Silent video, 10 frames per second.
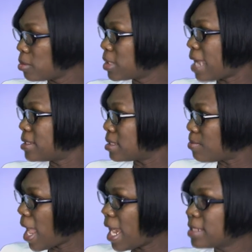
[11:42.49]
diet is
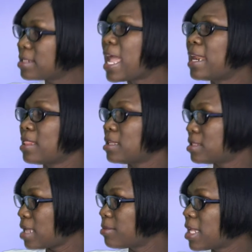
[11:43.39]
balanced, and at the
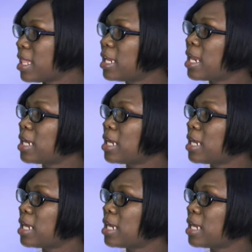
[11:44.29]
same time, then in